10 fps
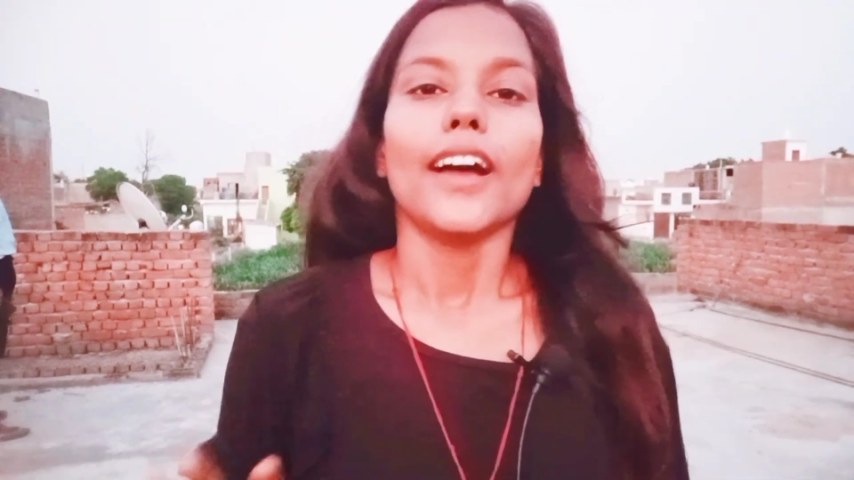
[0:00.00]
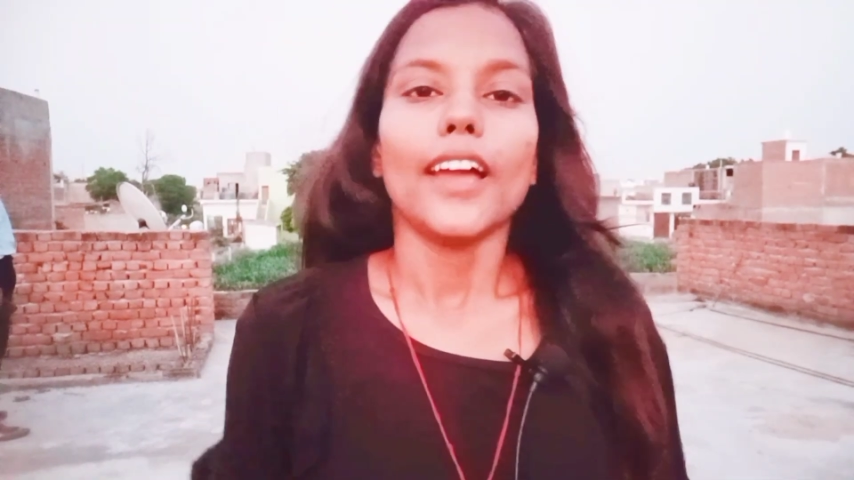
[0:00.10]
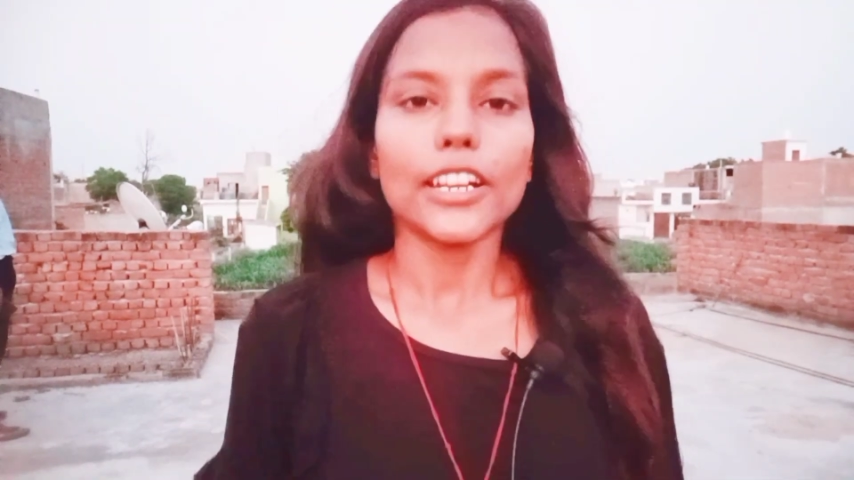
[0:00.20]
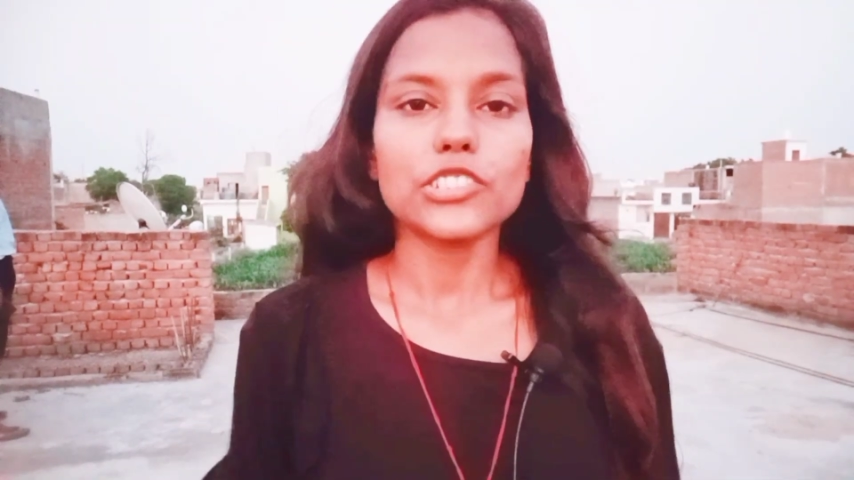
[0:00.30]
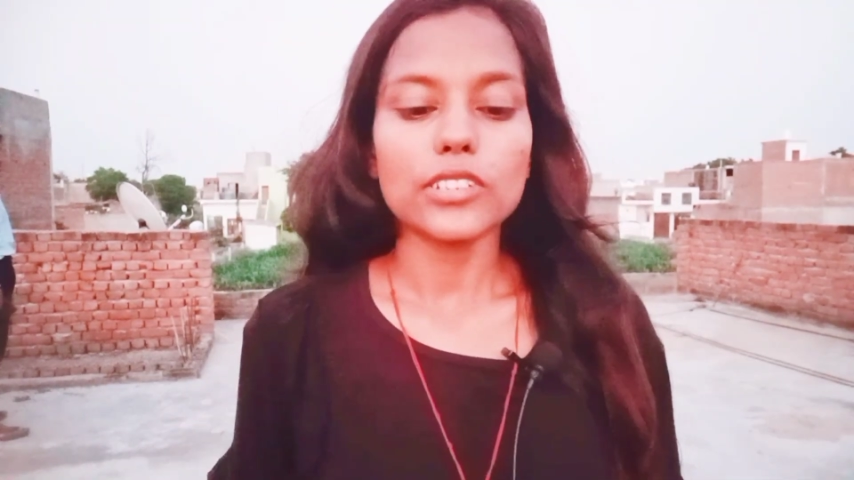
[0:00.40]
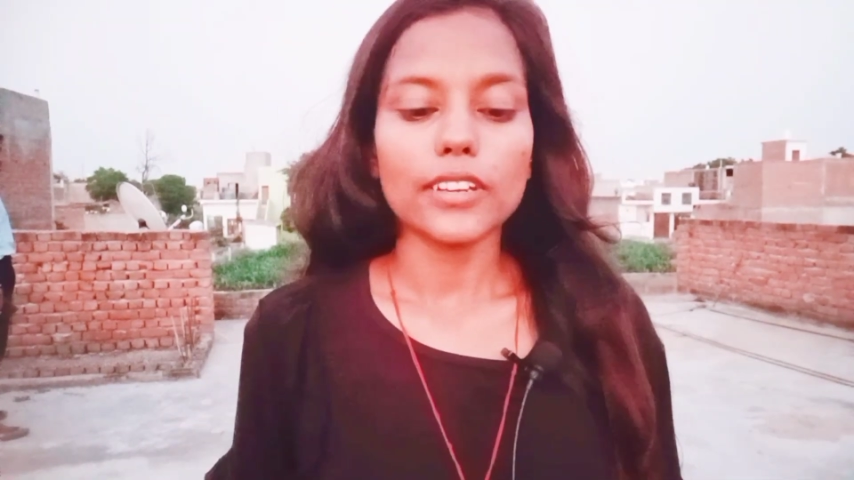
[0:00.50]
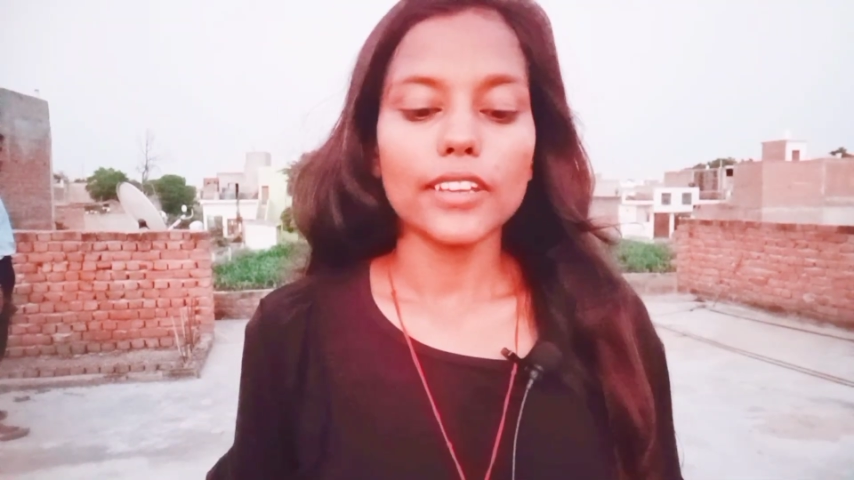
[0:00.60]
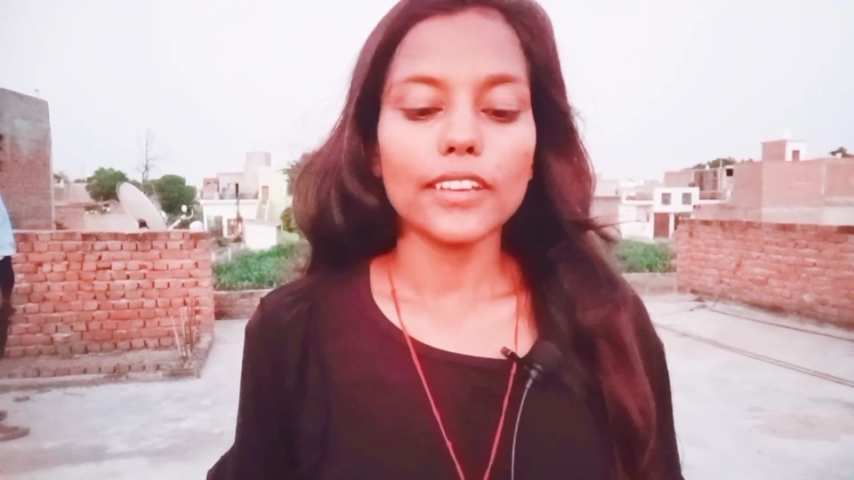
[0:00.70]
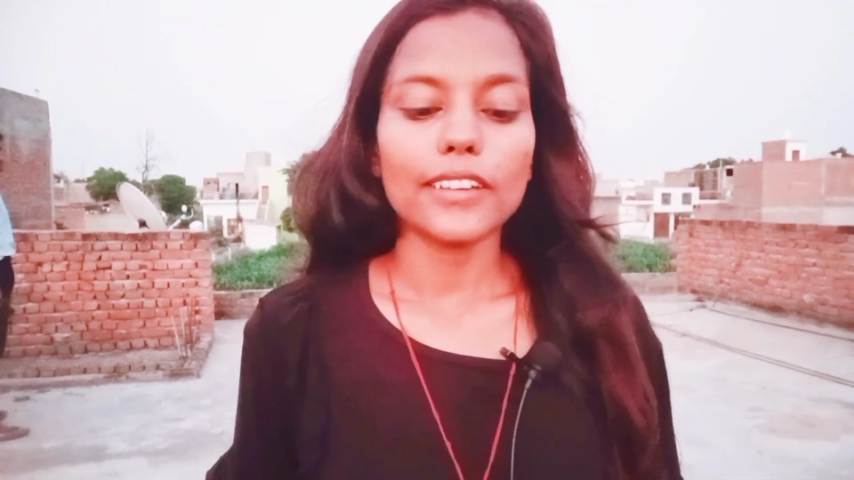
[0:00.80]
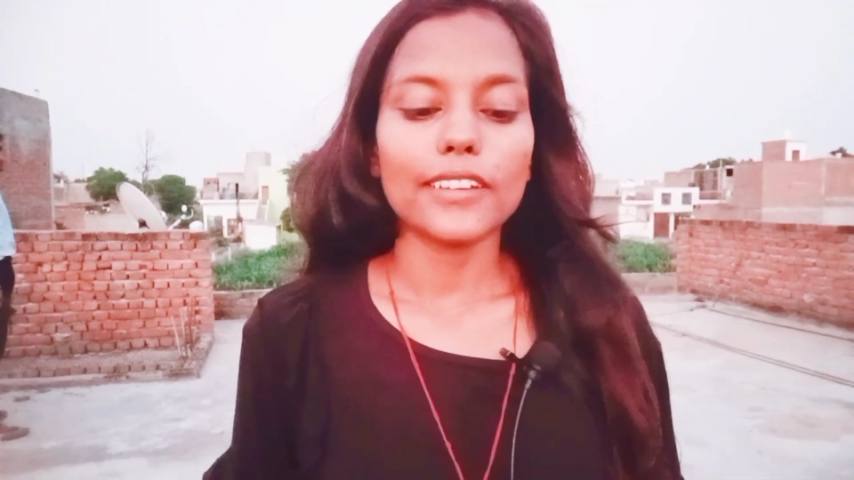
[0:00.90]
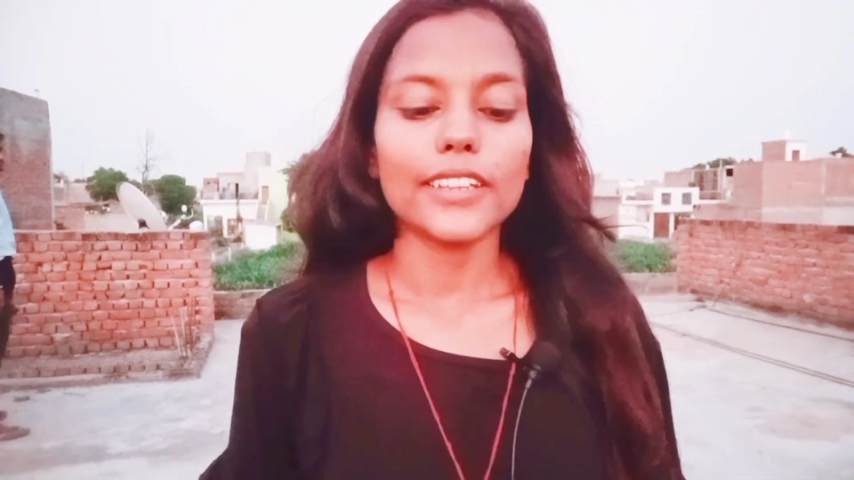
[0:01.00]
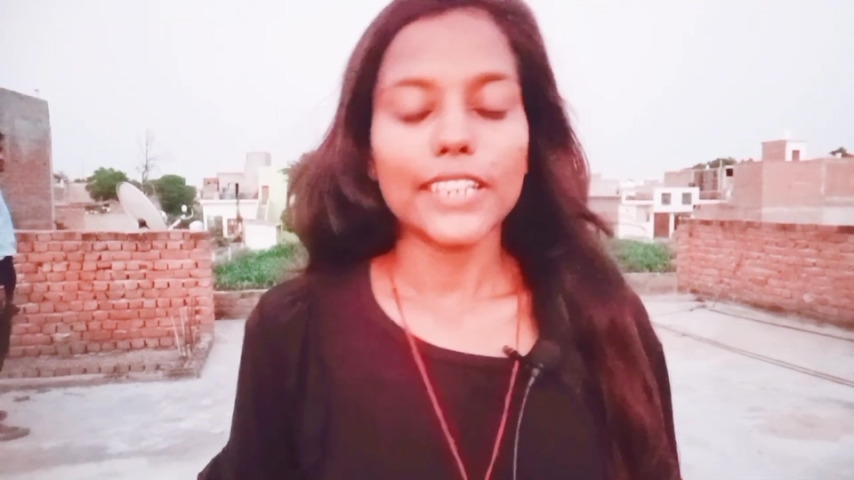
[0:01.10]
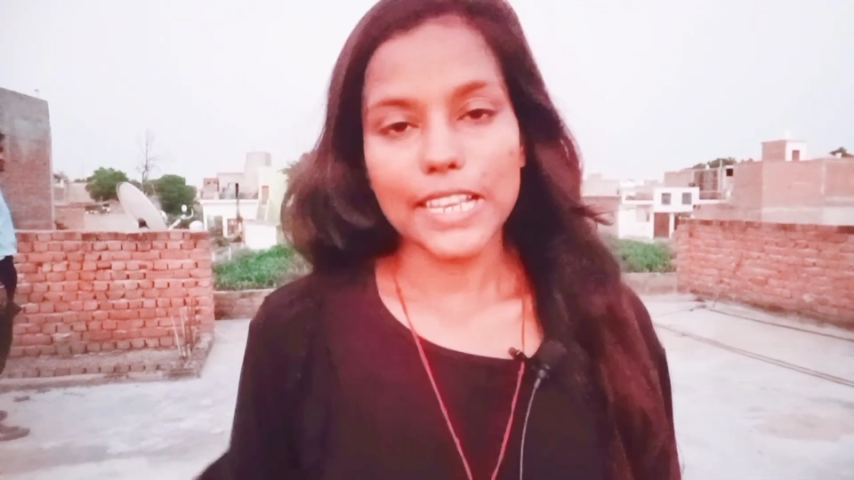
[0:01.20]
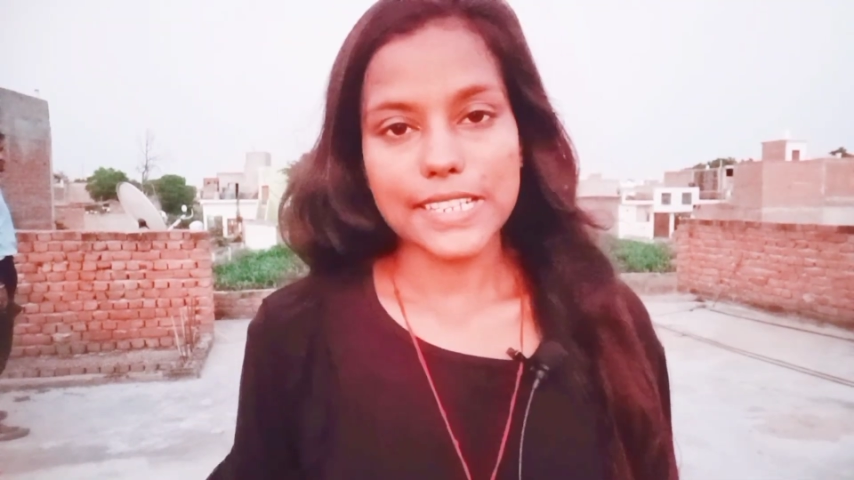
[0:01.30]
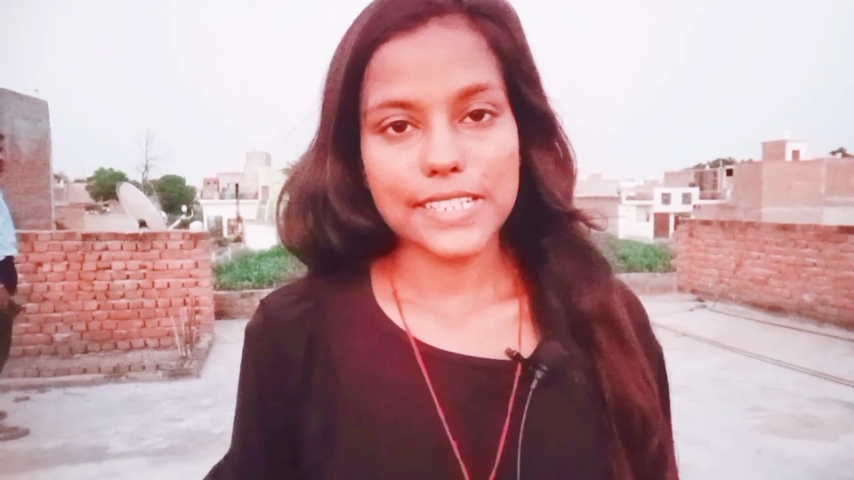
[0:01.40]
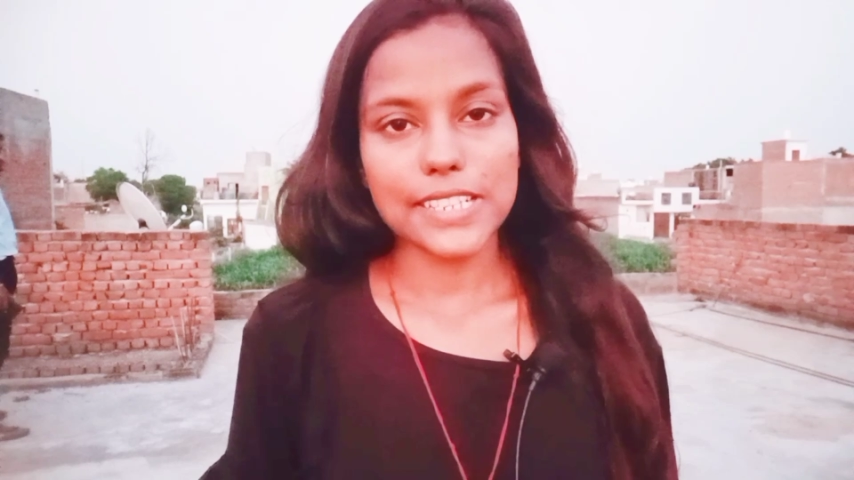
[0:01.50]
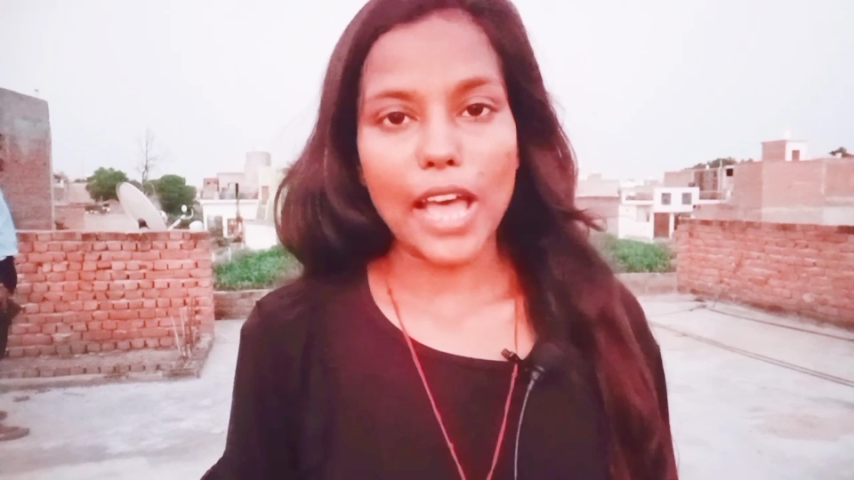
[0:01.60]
Actually, yes,